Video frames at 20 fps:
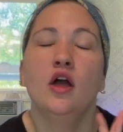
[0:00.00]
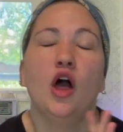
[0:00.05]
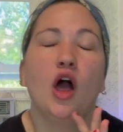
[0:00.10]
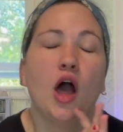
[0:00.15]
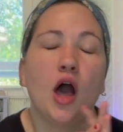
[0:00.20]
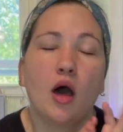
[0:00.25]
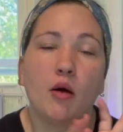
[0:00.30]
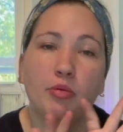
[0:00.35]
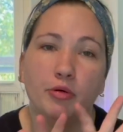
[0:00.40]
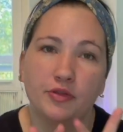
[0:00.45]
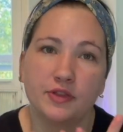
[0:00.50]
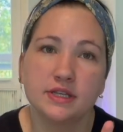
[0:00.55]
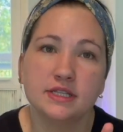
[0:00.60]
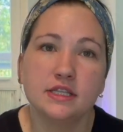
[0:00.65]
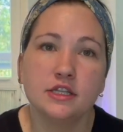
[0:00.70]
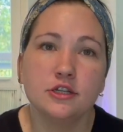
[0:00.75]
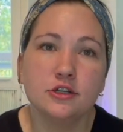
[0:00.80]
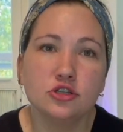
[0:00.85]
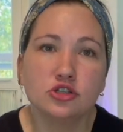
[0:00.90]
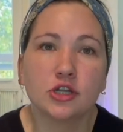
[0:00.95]
I'll put this in the
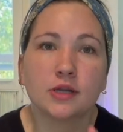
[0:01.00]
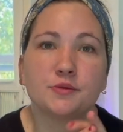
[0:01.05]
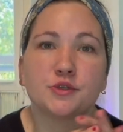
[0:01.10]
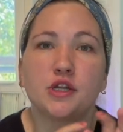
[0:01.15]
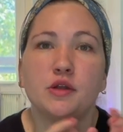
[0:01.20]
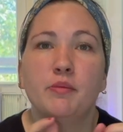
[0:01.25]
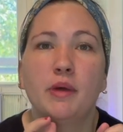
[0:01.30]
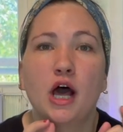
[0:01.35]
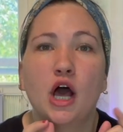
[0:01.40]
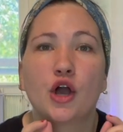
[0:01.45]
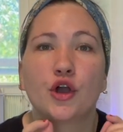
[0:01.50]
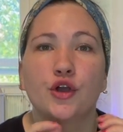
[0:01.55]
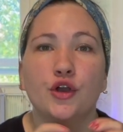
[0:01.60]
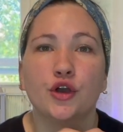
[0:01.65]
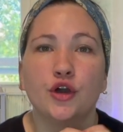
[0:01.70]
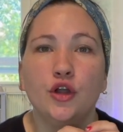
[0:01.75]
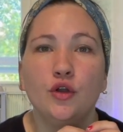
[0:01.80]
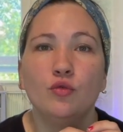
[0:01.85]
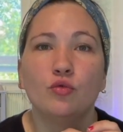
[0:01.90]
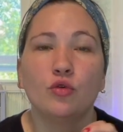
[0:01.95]
description, but a
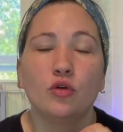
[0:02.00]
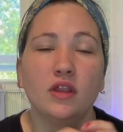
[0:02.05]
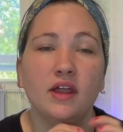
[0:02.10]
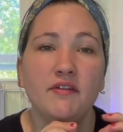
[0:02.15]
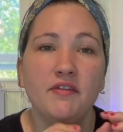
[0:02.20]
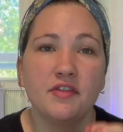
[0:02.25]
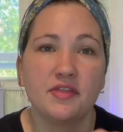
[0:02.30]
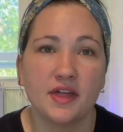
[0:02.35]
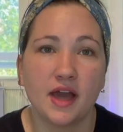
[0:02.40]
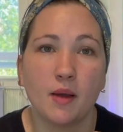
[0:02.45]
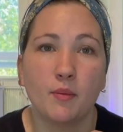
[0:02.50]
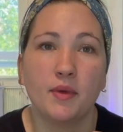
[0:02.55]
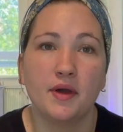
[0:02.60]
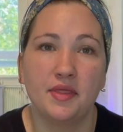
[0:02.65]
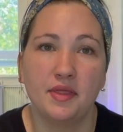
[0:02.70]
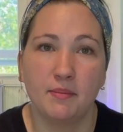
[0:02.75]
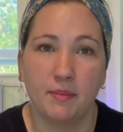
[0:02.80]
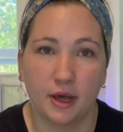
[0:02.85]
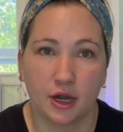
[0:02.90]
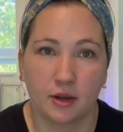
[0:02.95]
good rule of thumb with the
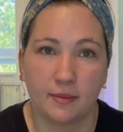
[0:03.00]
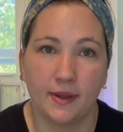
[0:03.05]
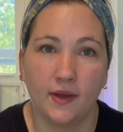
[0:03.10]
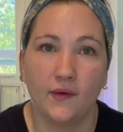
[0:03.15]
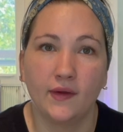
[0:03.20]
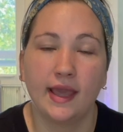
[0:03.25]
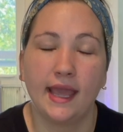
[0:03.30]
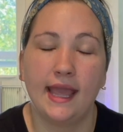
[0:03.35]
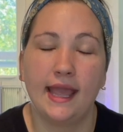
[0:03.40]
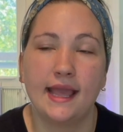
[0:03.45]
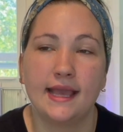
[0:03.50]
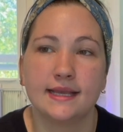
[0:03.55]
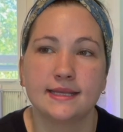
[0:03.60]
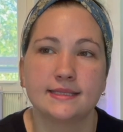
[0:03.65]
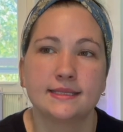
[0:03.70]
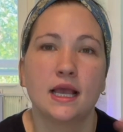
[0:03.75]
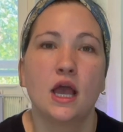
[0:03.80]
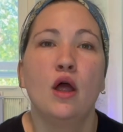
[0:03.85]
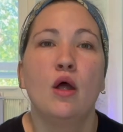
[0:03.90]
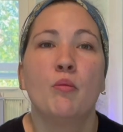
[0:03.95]
buttermilk is
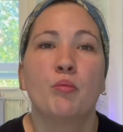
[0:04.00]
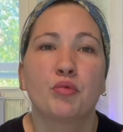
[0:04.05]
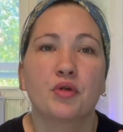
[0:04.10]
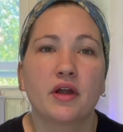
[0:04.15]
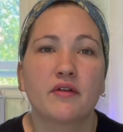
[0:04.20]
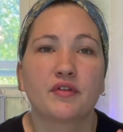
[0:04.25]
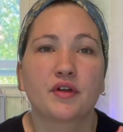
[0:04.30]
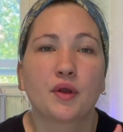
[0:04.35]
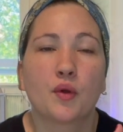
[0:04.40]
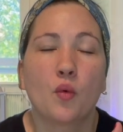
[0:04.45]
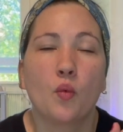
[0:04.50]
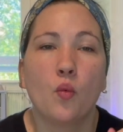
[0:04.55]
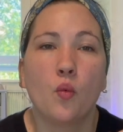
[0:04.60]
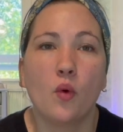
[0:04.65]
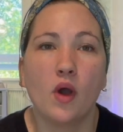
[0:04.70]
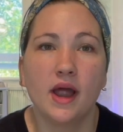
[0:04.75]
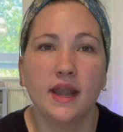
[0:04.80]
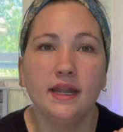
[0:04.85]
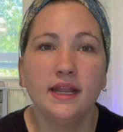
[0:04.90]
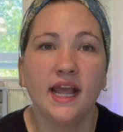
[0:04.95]
for every
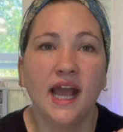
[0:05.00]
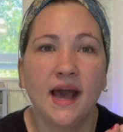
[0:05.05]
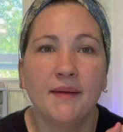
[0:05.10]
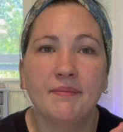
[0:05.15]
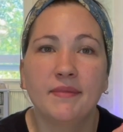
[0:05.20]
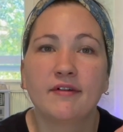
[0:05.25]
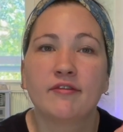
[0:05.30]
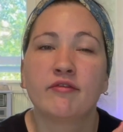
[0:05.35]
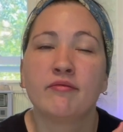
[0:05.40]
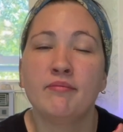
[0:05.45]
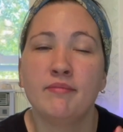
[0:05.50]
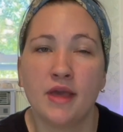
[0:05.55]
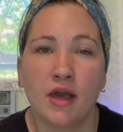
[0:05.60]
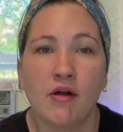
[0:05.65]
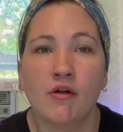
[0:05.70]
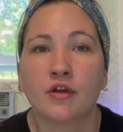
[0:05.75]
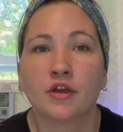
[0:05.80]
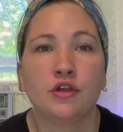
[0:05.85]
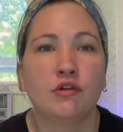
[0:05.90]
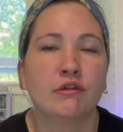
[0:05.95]
1 cup of milk,
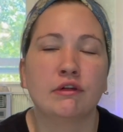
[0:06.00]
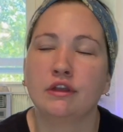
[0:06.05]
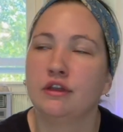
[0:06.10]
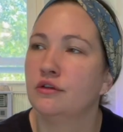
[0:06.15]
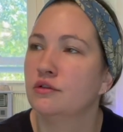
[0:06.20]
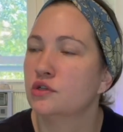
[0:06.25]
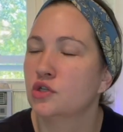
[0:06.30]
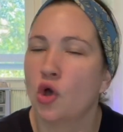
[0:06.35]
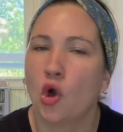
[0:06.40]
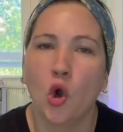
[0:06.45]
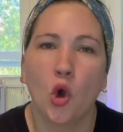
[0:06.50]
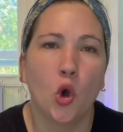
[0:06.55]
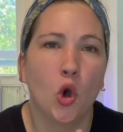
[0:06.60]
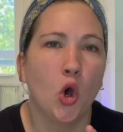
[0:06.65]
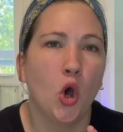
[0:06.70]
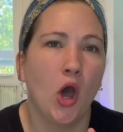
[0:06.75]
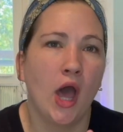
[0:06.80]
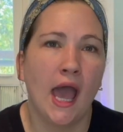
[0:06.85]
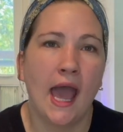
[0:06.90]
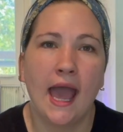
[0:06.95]
you could use
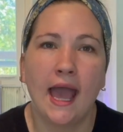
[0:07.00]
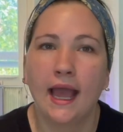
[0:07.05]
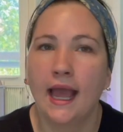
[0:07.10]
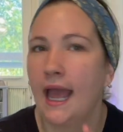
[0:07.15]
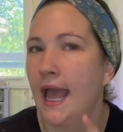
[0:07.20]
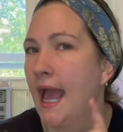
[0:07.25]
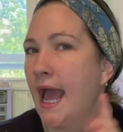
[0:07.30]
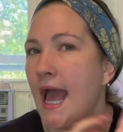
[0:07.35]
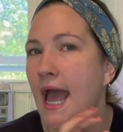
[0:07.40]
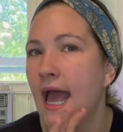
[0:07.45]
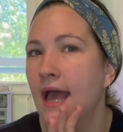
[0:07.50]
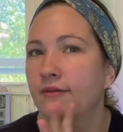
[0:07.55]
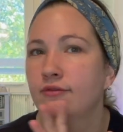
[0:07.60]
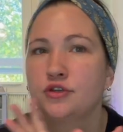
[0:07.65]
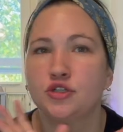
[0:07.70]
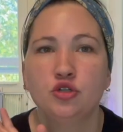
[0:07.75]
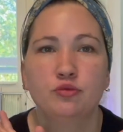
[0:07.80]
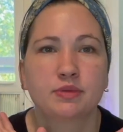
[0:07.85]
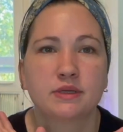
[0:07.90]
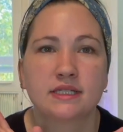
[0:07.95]
whole, half,
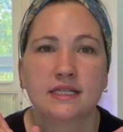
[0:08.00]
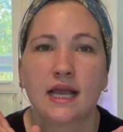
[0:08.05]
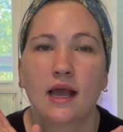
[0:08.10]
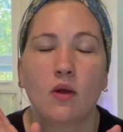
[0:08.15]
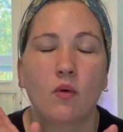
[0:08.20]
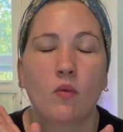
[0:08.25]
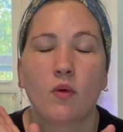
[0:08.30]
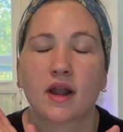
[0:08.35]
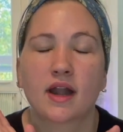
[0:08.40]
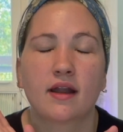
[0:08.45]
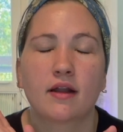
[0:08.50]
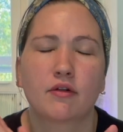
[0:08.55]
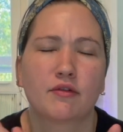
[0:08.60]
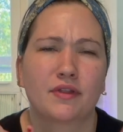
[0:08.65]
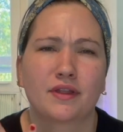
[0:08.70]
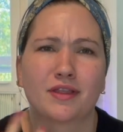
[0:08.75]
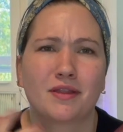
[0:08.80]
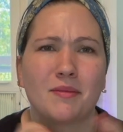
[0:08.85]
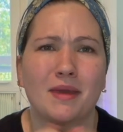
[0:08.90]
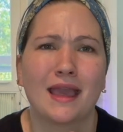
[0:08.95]
2%, water. I don't think
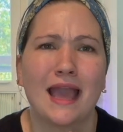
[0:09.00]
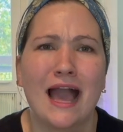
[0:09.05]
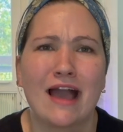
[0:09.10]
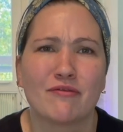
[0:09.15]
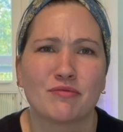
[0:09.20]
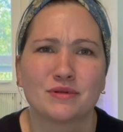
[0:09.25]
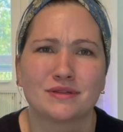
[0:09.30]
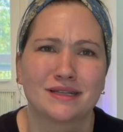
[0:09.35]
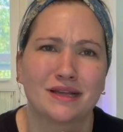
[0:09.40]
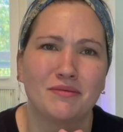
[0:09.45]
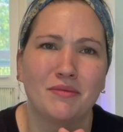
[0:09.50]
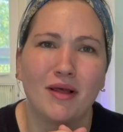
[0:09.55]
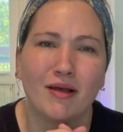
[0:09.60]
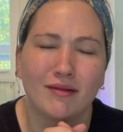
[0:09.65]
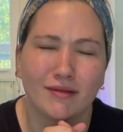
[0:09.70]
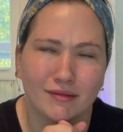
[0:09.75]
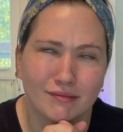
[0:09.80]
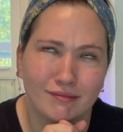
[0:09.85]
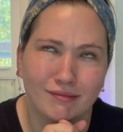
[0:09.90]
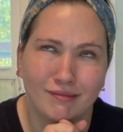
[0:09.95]
they make 0.5%
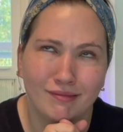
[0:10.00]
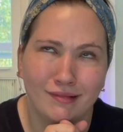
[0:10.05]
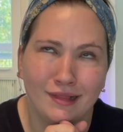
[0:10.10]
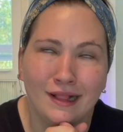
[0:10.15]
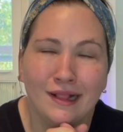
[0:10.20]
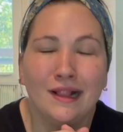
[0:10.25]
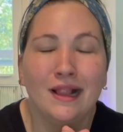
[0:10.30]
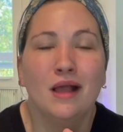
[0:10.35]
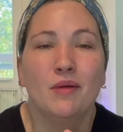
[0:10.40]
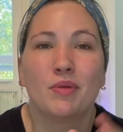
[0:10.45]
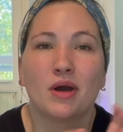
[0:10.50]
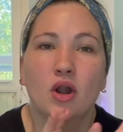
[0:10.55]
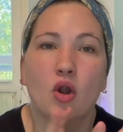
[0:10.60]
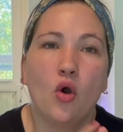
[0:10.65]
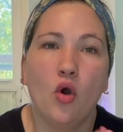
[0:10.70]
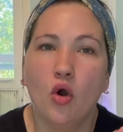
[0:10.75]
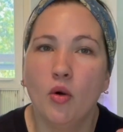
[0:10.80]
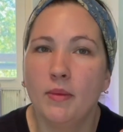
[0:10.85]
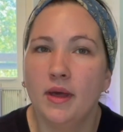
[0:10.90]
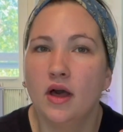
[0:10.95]
milk, but
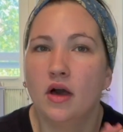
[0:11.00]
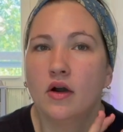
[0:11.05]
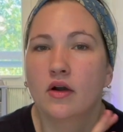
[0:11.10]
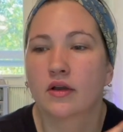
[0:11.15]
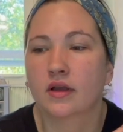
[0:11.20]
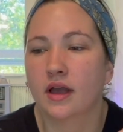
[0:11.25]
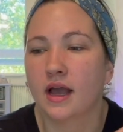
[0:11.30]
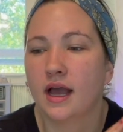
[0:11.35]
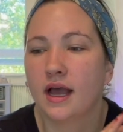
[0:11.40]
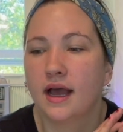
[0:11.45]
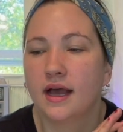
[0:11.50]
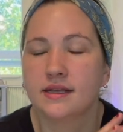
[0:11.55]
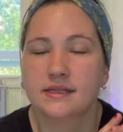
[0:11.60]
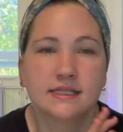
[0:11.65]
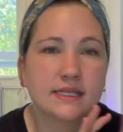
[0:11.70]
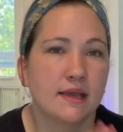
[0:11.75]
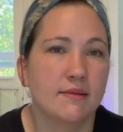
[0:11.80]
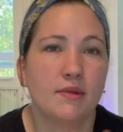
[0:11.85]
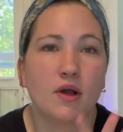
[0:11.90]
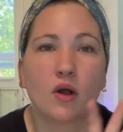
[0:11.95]
whole milk,
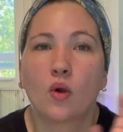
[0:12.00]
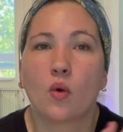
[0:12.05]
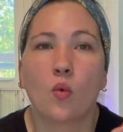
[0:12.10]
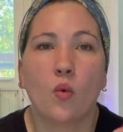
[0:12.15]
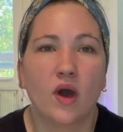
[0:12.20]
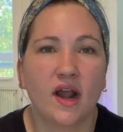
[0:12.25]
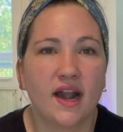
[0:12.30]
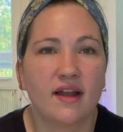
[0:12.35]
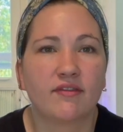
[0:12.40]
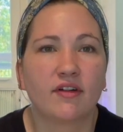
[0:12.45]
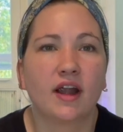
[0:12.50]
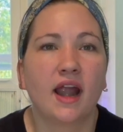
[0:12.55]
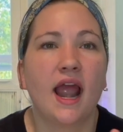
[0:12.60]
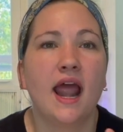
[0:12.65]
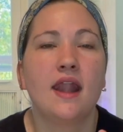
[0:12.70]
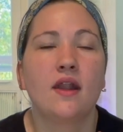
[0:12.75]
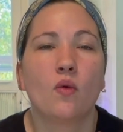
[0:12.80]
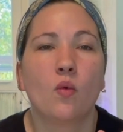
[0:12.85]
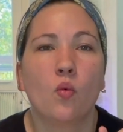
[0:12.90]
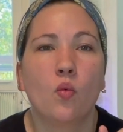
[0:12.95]
skim milk, whatever,
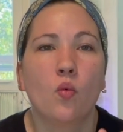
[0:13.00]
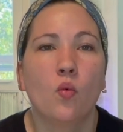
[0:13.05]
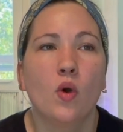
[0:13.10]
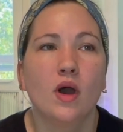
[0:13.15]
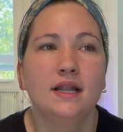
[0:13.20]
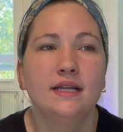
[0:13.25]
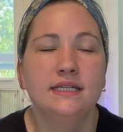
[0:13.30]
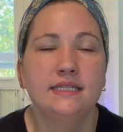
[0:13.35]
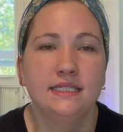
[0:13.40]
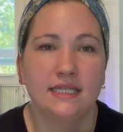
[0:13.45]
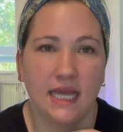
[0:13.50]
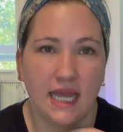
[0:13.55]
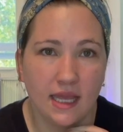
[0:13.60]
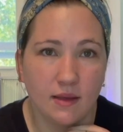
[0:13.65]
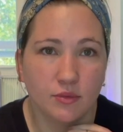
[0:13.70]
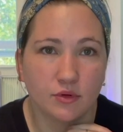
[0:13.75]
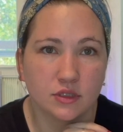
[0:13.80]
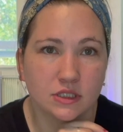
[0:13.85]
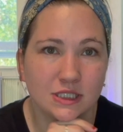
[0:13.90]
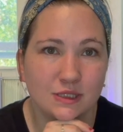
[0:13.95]
and 1
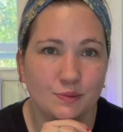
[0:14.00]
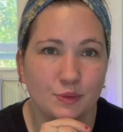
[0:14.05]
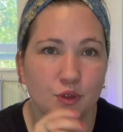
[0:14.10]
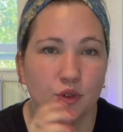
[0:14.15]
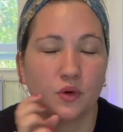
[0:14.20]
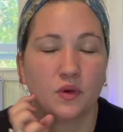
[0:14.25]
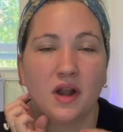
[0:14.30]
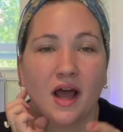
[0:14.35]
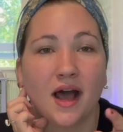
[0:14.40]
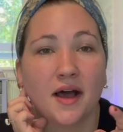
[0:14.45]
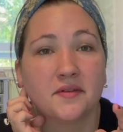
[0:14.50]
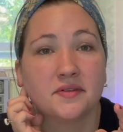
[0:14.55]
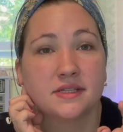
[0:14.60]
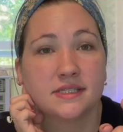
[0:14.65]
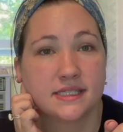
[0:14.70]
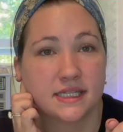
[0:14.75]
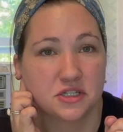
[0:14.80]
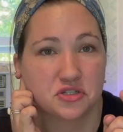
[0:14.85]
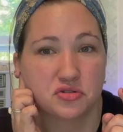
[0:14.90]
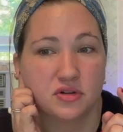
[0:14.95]
tablespoon of
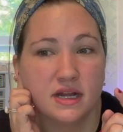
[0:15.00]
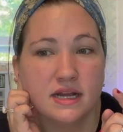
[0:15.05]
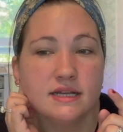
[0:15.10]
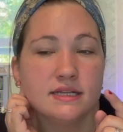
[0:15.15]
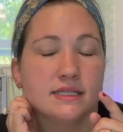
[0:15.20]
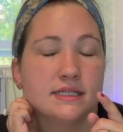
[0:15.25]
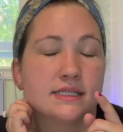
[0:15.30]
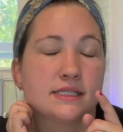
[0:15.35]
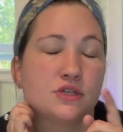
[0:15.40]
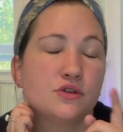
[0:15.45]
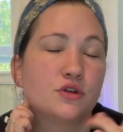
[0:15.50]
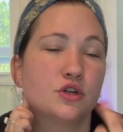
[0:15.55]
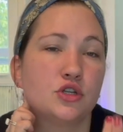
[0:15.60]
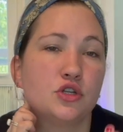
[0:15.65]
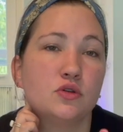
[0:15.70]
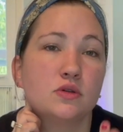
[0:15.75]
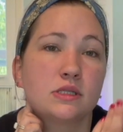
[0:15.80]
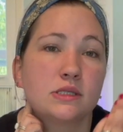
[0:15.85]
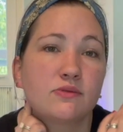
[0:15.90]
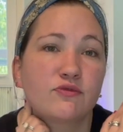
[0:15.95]
citrus. You could
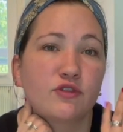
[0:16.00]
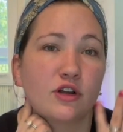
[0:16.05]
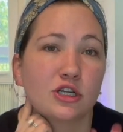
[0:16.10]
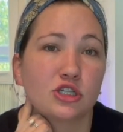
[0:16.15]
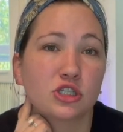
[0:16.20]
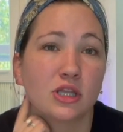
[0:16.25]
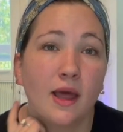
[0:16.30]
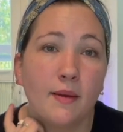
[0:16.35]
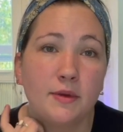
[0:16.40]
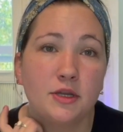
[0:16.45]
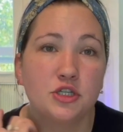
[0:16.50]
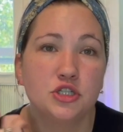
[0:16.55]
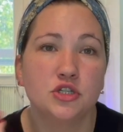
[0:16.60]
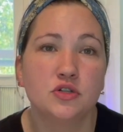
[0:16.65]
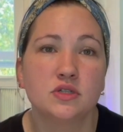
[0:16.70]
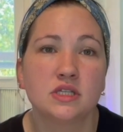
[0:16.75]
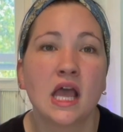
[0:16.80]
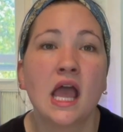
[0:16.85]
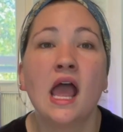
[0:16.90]
use fresh lemon juice.